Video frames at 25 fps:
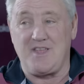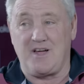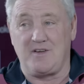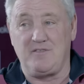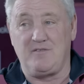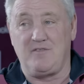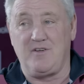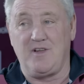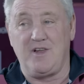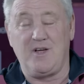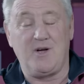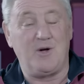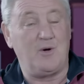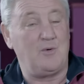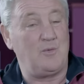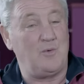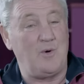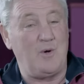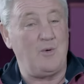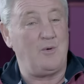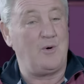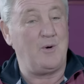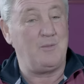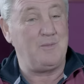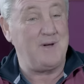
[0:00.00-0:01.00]
that Villa,
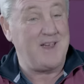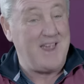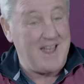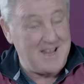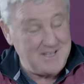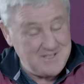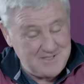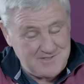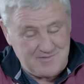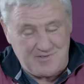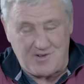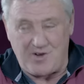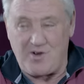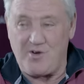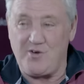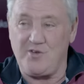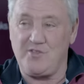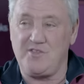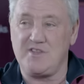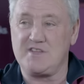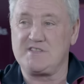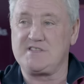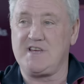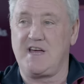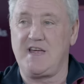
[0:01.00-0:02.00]
we were up against Villa at
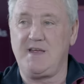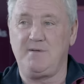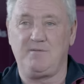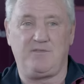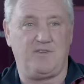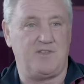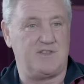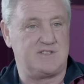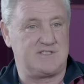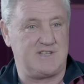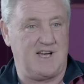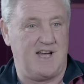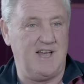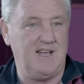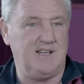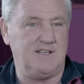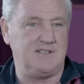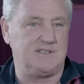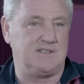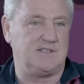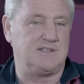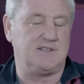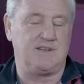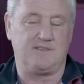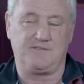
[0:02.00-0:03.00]
the time for the
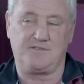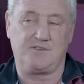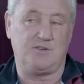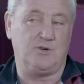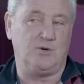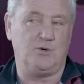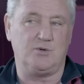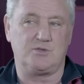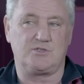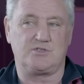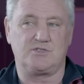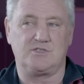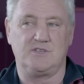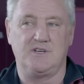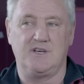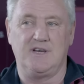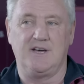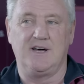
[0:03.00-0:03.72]
title, of course.